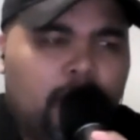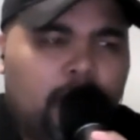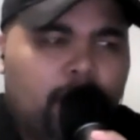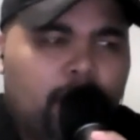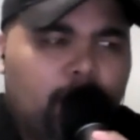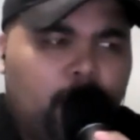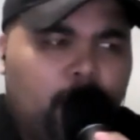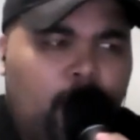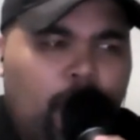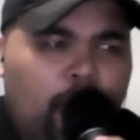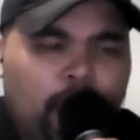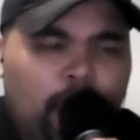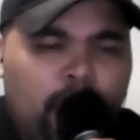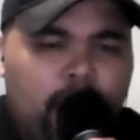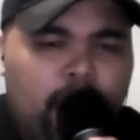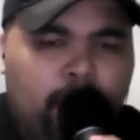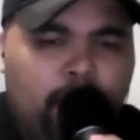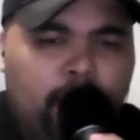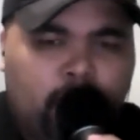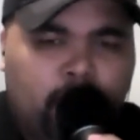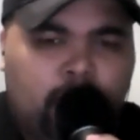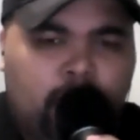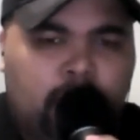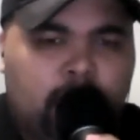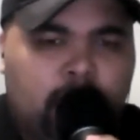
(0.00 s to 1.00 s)
Harden in
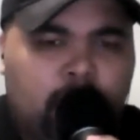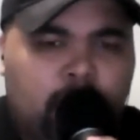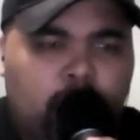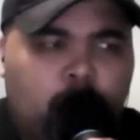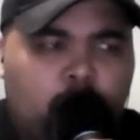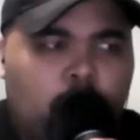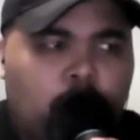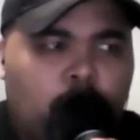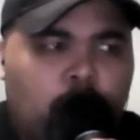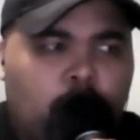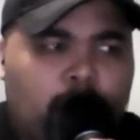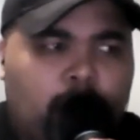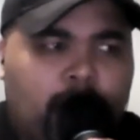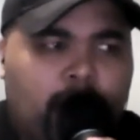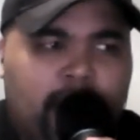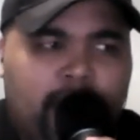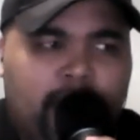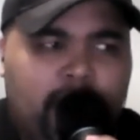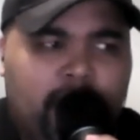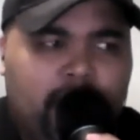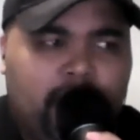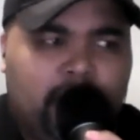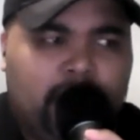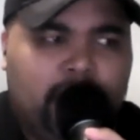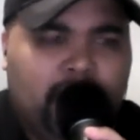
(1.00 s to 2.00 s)
Brooklyn doing great
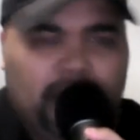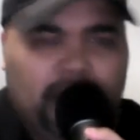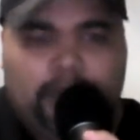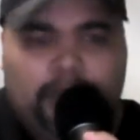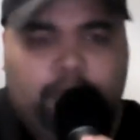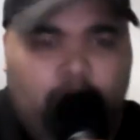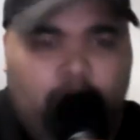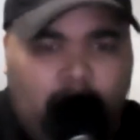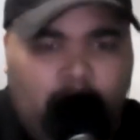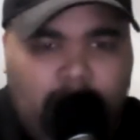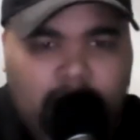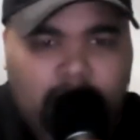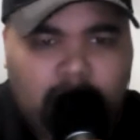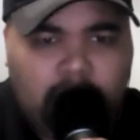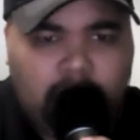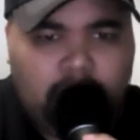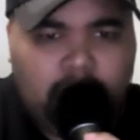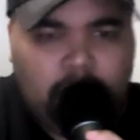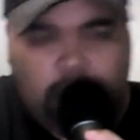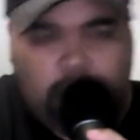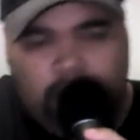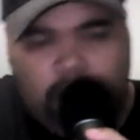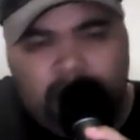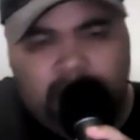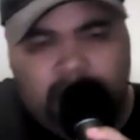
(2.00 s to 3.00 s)
is not a surprise.
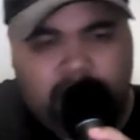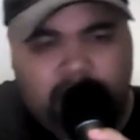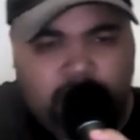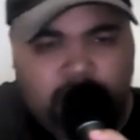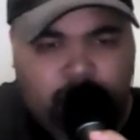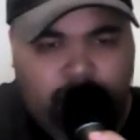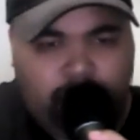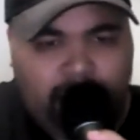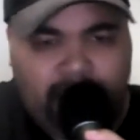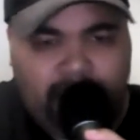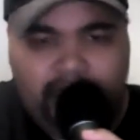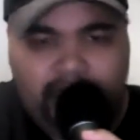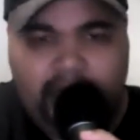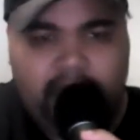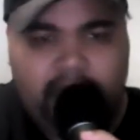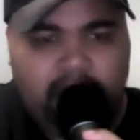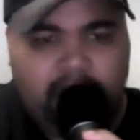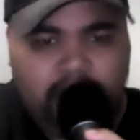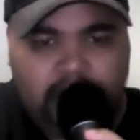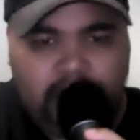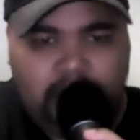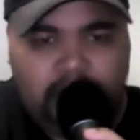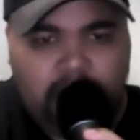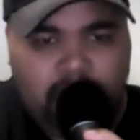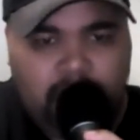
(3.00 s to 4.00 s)
He has Durant, he
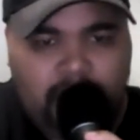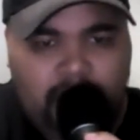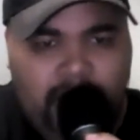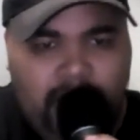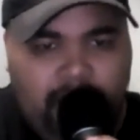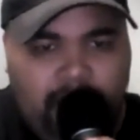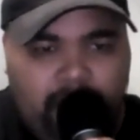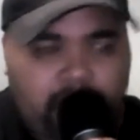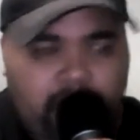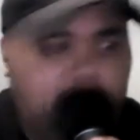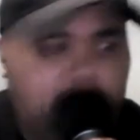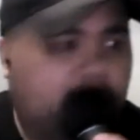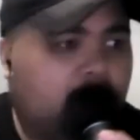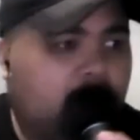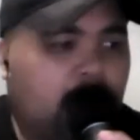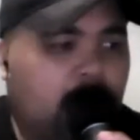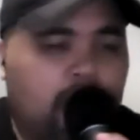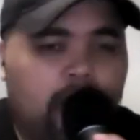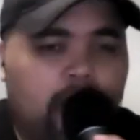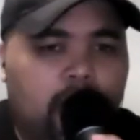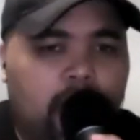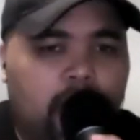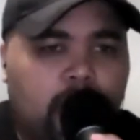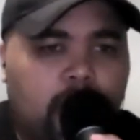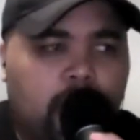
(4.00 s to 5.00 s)
has Kyrie.
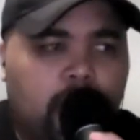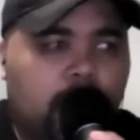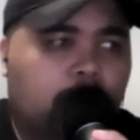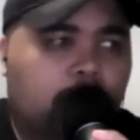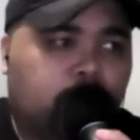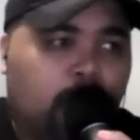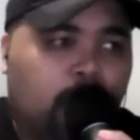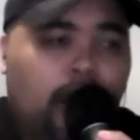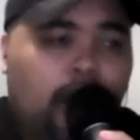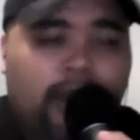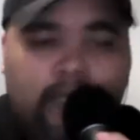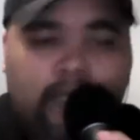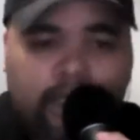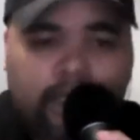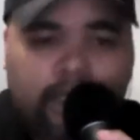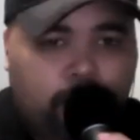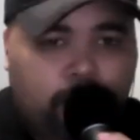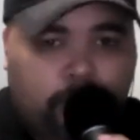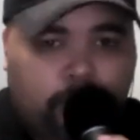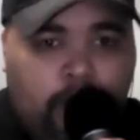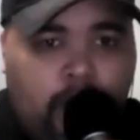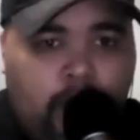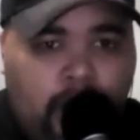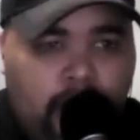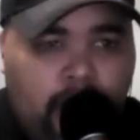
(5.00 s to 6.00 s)
LeBron is
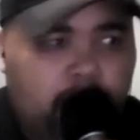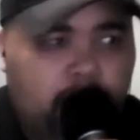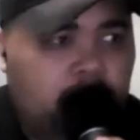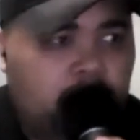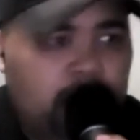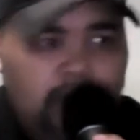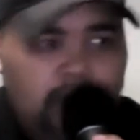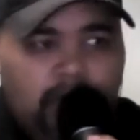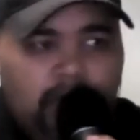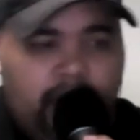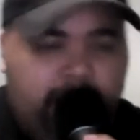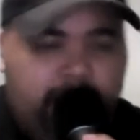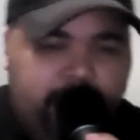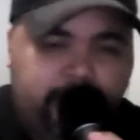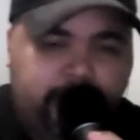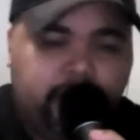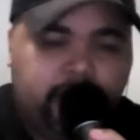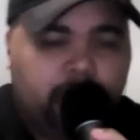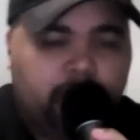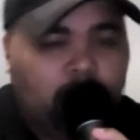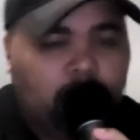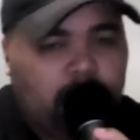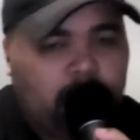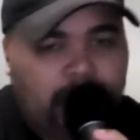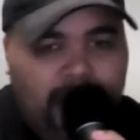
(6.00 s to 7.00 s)
LeBron, he's the
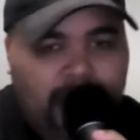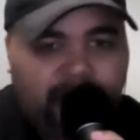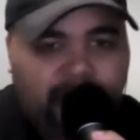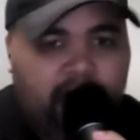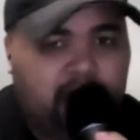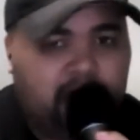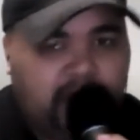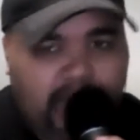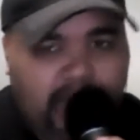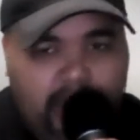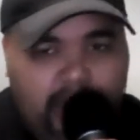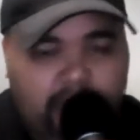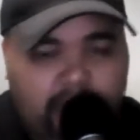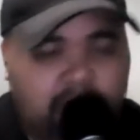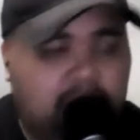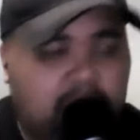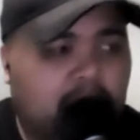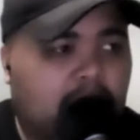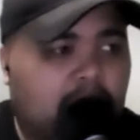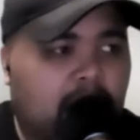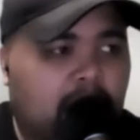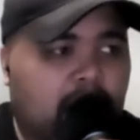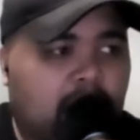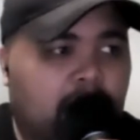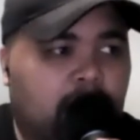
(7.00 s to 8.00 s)
Lakers, all that, they're champs.
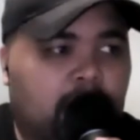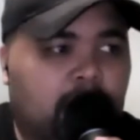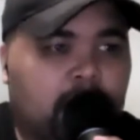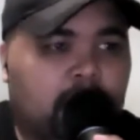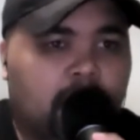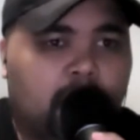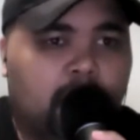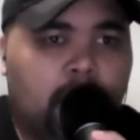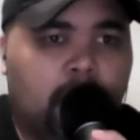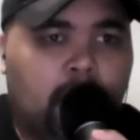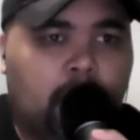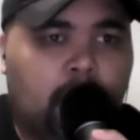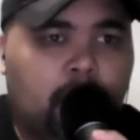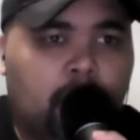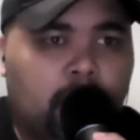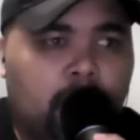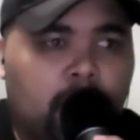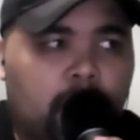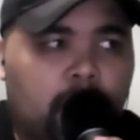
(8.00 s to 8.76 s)
Embiid